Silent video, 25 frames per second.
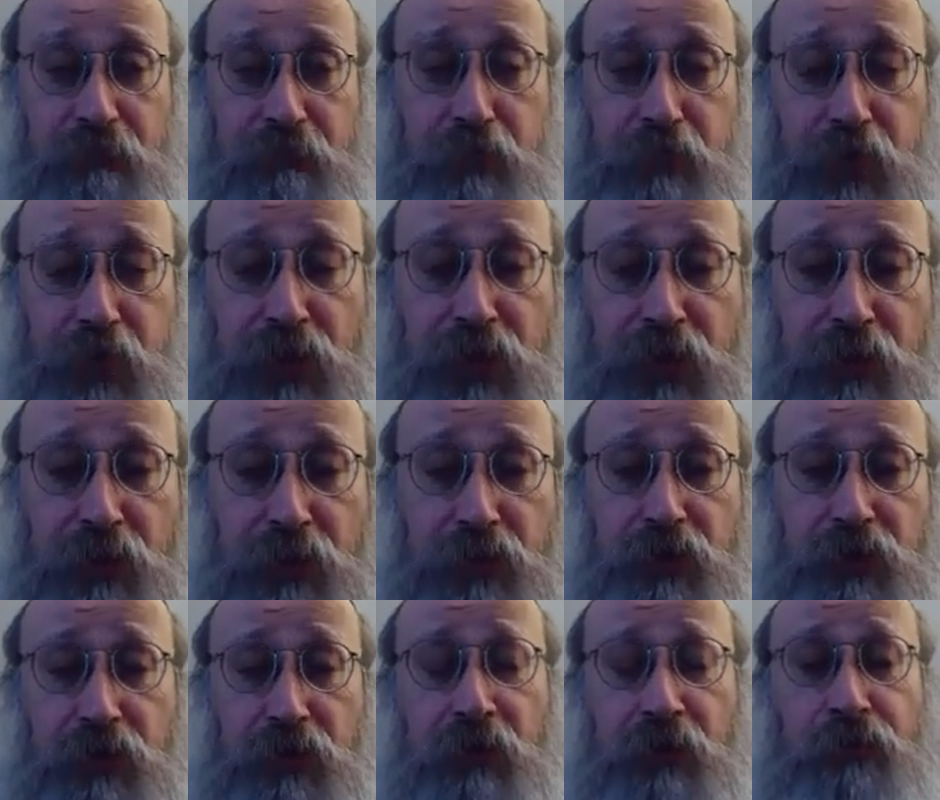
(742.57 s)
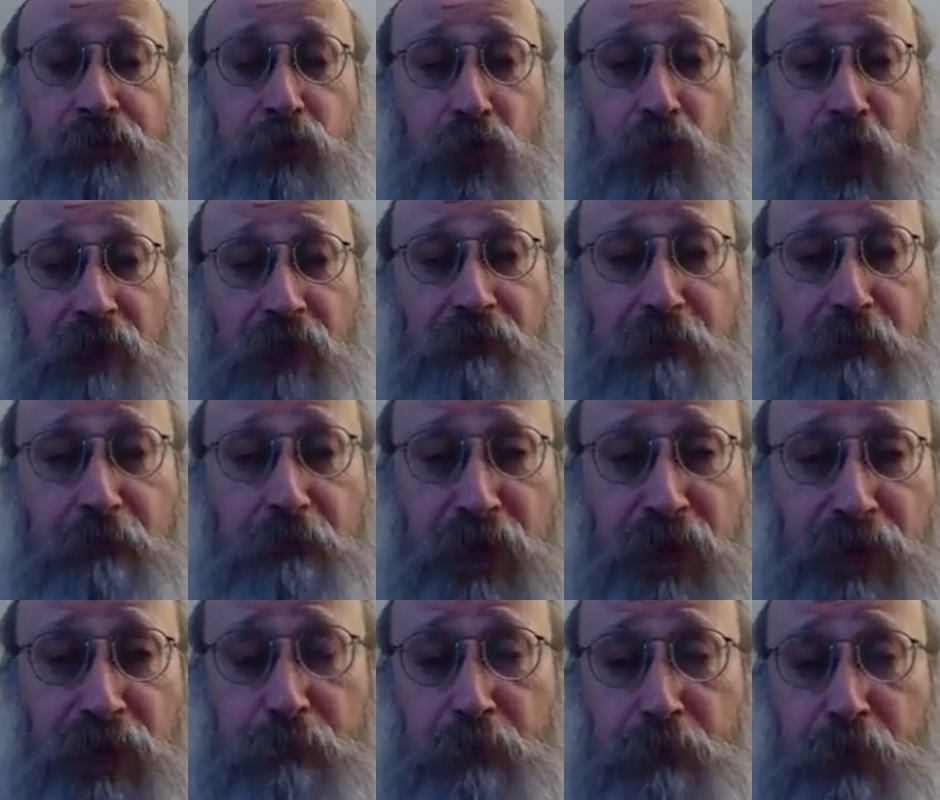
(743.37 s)
please, if you have
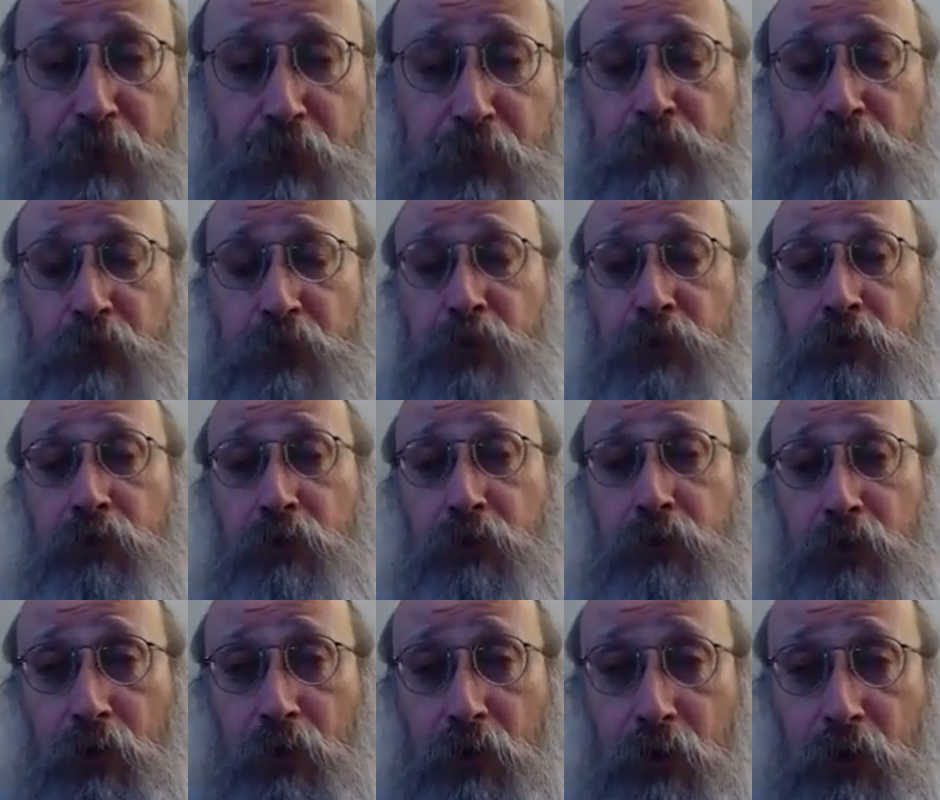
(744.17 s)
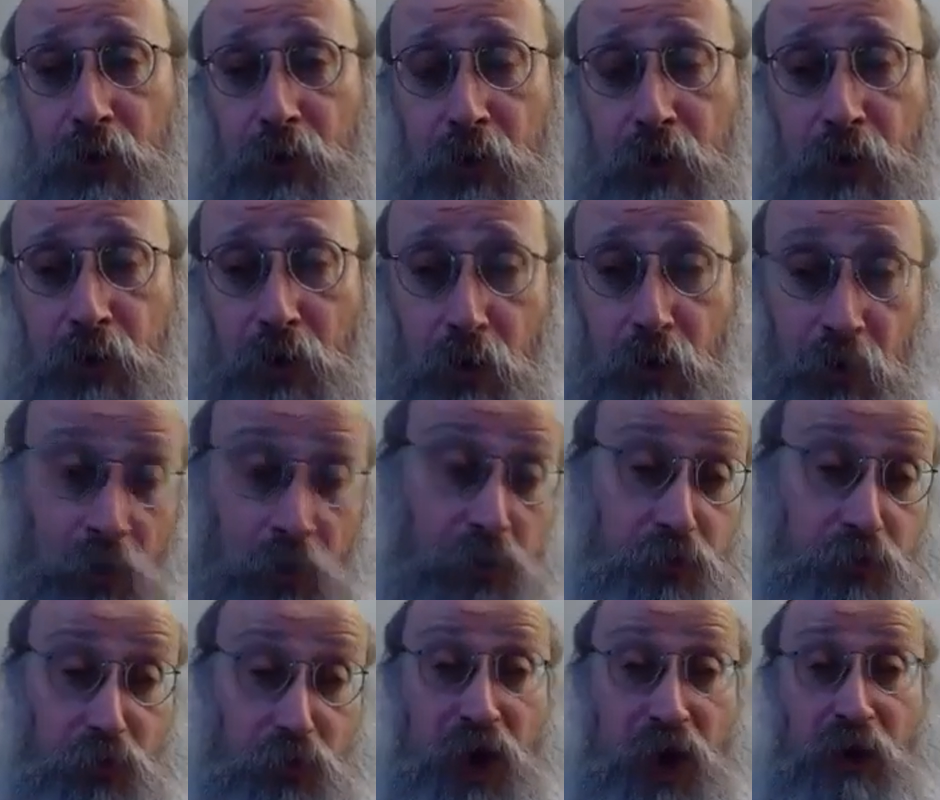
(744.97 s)
pen and paper,
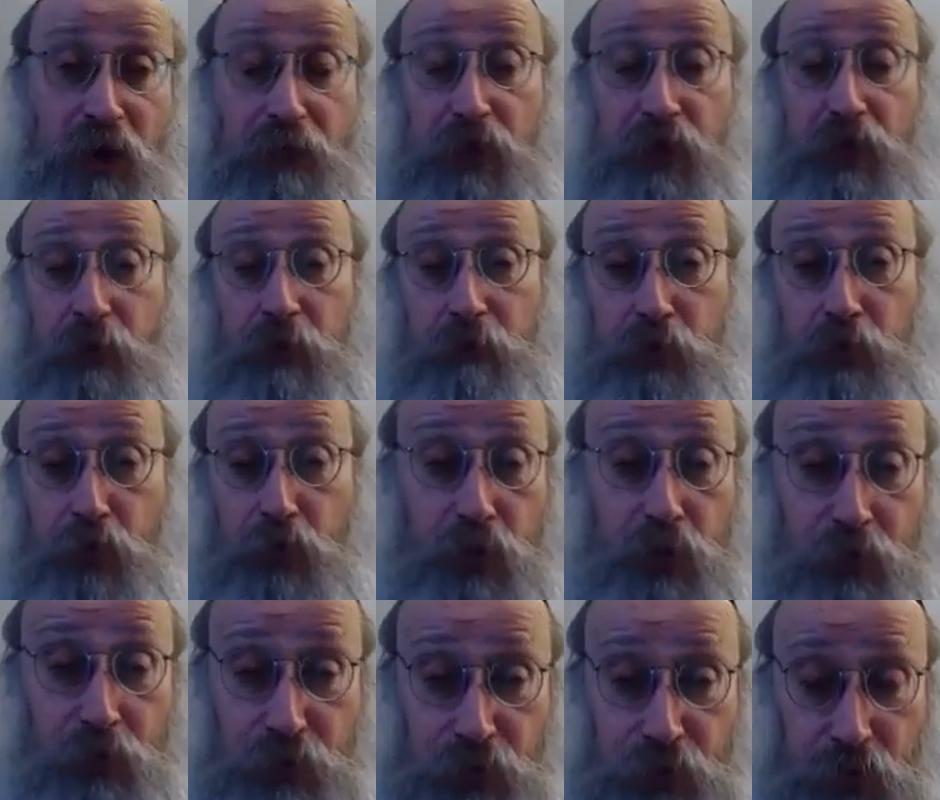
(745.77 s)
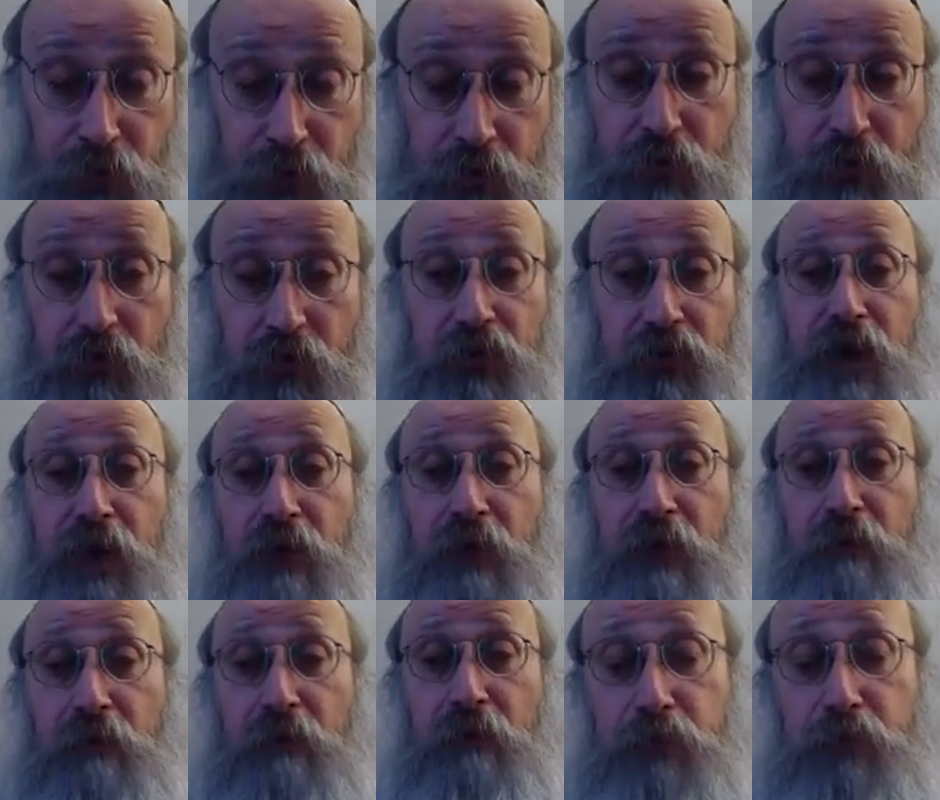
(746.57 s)
or you have a computer so you could
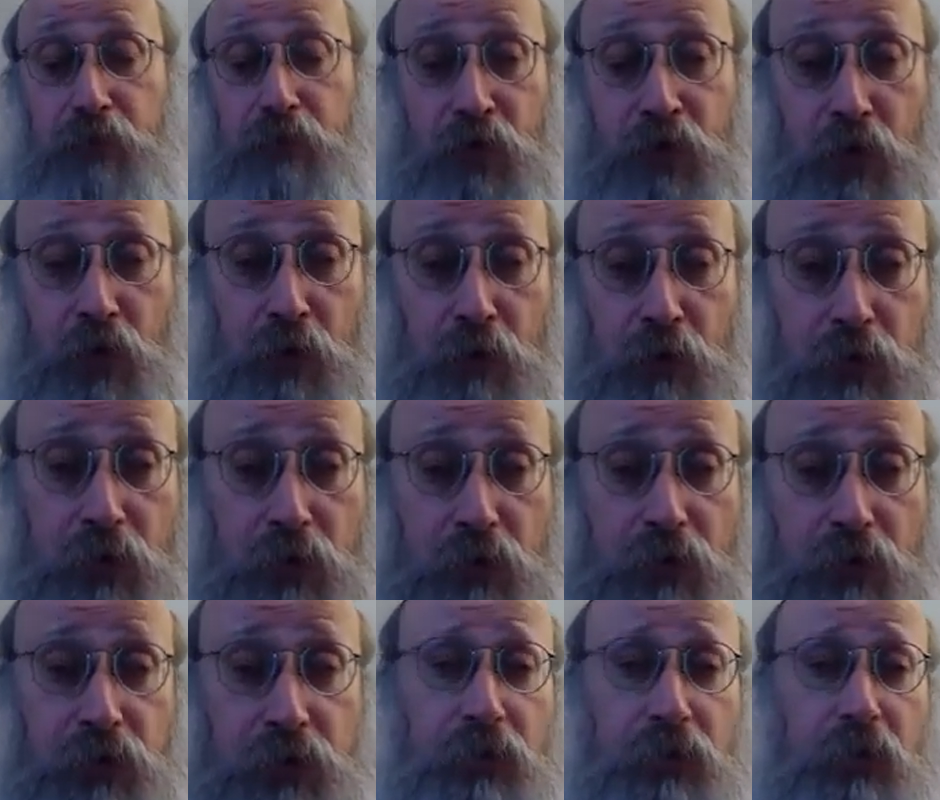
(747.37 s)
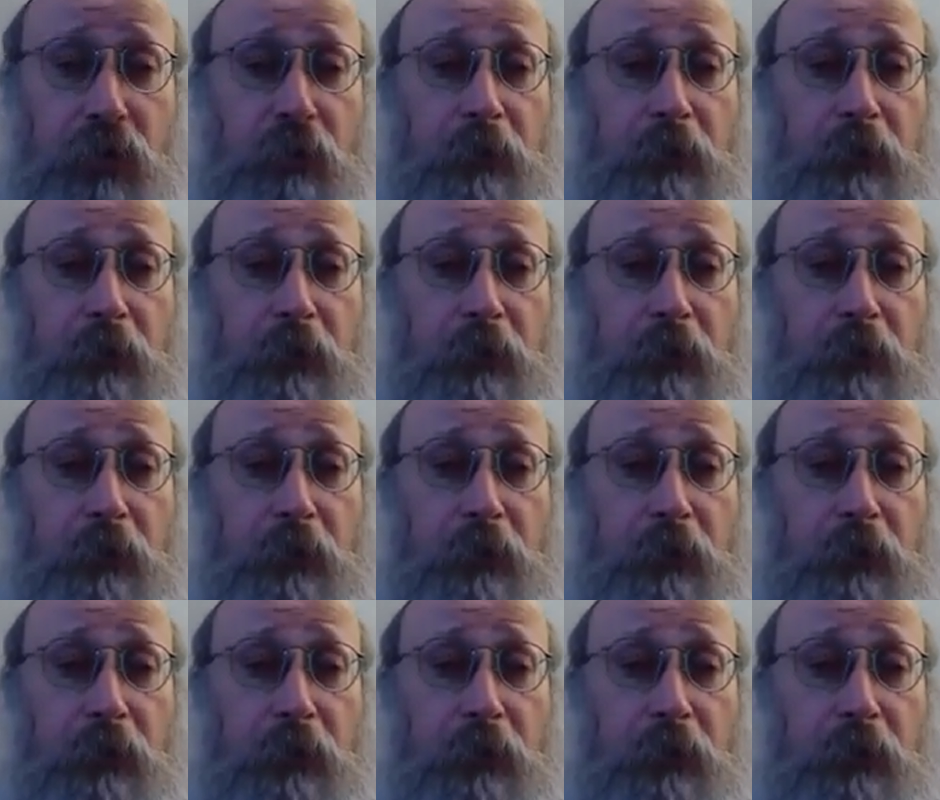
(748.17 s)
type notes,